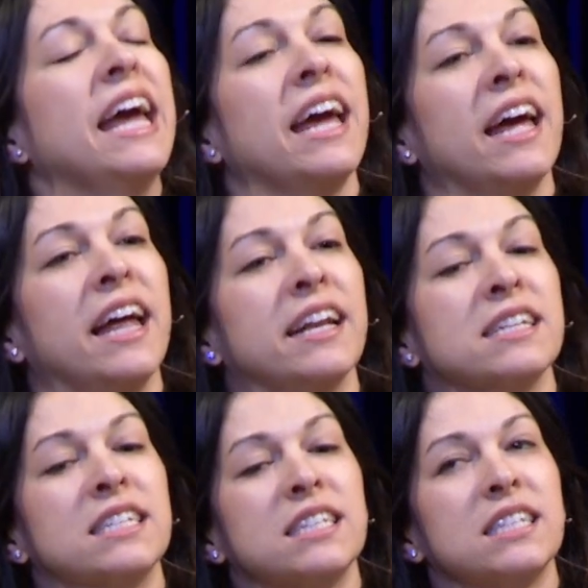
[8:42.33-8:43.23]

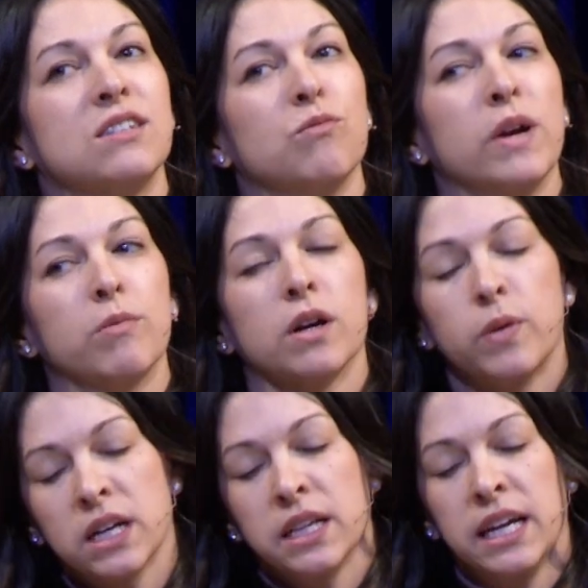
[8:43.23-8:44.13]
and we were
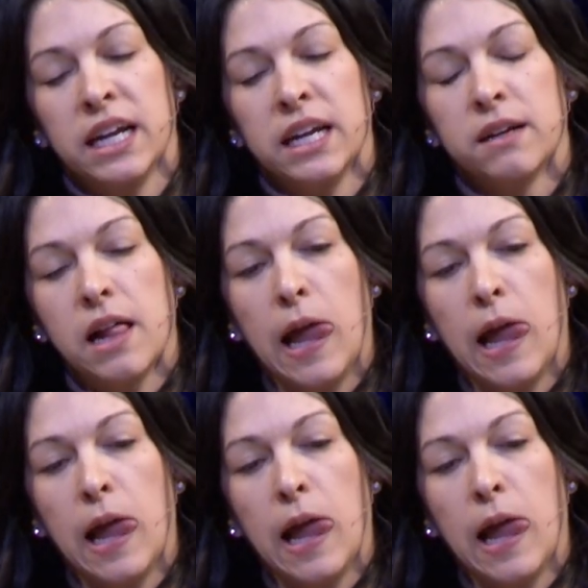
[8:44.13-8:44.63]
quickly